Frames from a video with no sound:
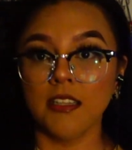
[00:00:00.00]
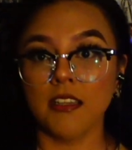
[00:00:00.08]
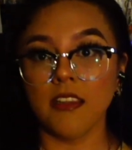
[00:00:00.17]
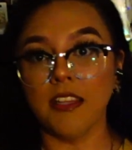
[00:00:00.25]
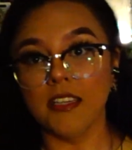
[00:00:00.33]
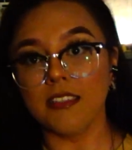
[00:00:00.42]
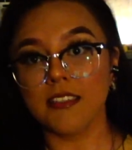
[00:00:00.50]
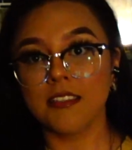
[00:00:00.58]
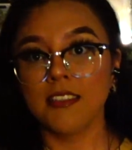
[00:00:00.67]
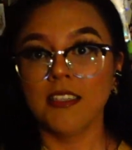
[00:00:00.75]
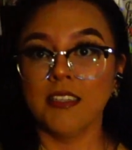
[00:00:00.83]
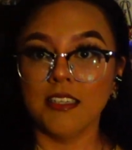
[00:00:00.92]
this.
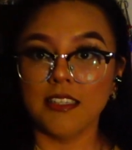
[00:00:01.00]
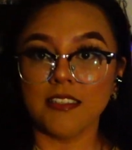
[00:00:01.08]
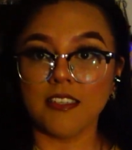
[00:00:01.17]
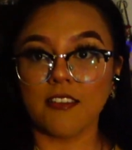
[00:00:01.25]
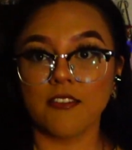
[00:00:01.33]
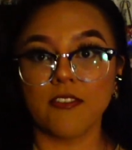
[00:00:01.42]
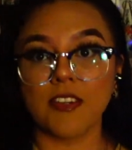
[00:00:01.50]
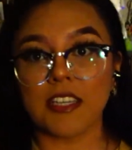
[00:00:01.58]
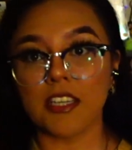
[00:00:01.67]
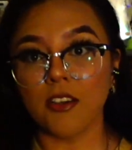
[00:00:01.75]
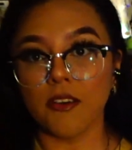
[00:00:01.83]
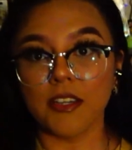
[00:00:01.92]
It's like
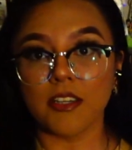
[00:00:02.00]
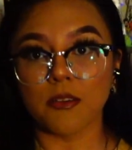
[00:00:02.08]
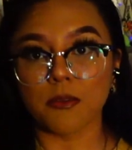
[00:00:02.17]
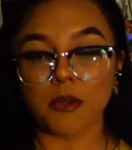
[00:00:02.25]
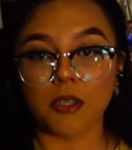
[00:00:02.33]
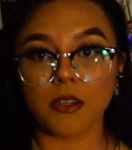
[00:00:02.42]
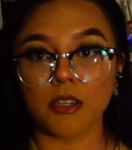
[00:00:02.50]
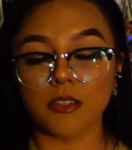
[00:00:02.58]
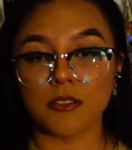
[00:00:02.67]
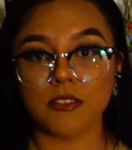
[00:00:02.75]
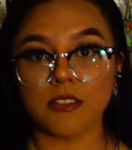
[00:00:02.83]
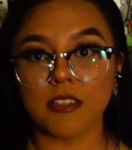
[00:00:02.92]
freaking going on a roller
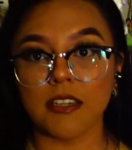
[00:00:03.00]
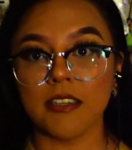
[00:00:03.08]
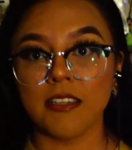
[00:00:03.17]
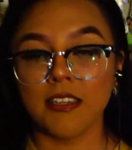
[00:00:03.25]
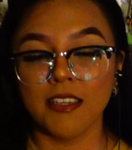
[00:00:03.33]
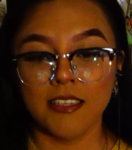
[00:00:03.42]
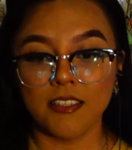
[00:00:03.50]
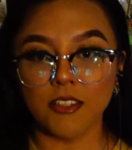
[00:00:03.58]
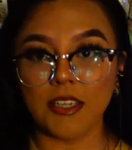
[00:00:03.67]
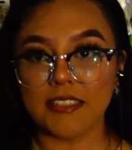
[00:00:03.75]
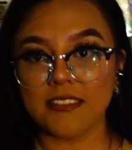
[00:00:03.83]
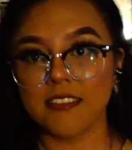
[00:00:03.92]
coaster, and you
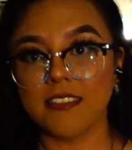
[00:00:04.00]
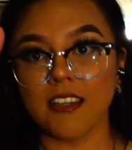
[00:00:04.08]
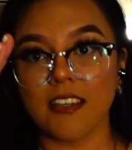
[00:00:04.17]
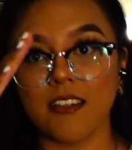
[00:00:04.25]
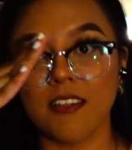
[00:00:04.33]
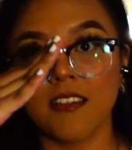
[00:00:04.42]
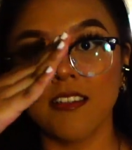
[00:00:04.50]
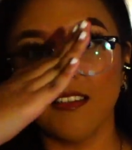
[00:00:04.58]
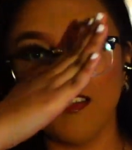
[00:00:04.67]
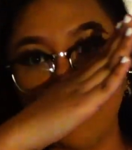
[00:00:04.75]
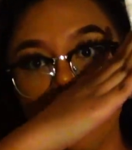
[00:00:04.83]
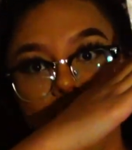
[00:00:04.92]
get stuck
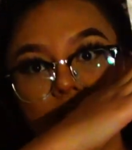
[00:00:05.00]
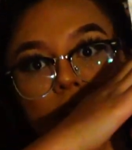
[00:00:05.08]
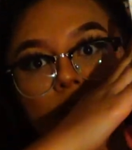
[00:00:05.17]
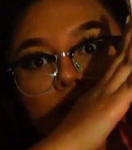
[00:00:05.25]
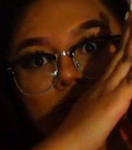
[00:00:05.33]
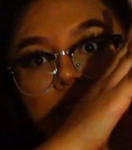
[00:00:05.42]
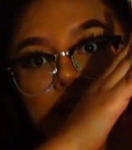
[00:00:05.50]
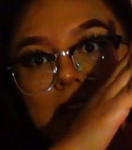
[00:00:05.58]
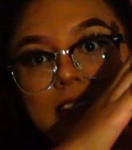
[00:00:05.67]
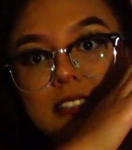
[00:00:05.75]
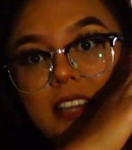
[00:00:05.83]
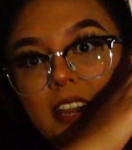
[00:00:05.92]
like in an
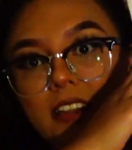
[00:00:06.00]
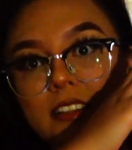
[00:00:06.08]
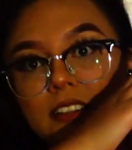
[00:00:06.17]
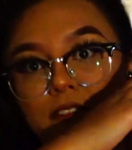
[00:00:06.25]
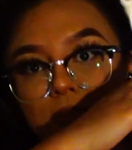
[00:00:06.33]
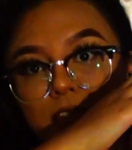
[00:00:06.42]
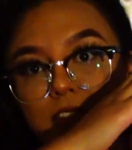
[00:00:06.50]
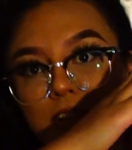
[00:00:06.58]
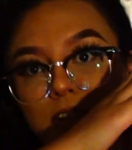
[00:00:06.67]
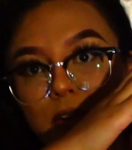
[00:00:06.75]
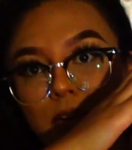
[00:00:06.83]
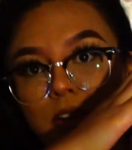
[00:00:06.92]
entirely
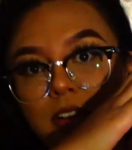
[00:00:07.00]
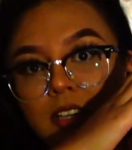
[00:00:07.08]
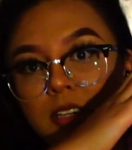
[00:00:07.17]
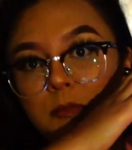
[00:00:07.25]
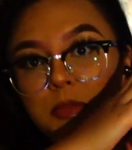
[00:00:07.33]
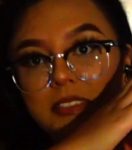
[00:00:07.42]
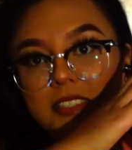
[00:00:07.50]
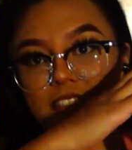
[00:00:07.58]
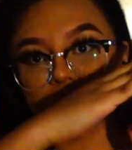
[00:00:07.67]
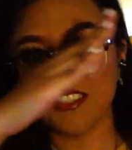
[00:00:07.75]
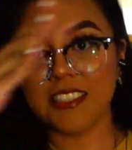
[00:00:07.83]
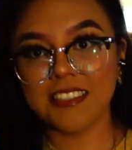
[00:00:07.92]
vertical
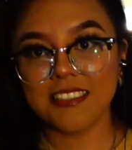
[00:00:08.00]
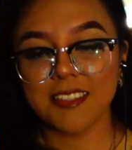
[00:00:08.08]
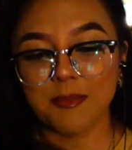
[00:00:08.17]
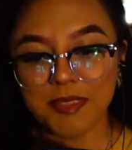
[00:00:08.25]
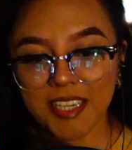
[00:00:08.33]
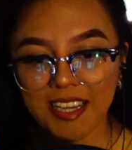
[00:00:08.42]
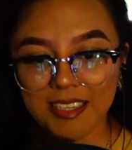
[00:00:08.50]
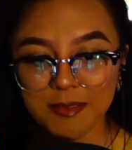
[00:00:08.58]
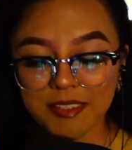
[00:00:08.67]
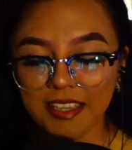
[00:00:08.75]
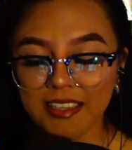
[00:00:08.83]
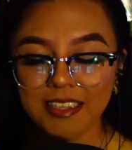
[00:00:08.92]
position sometimes,
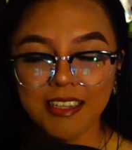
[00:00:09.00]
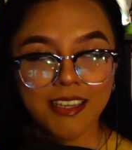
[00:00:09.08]
and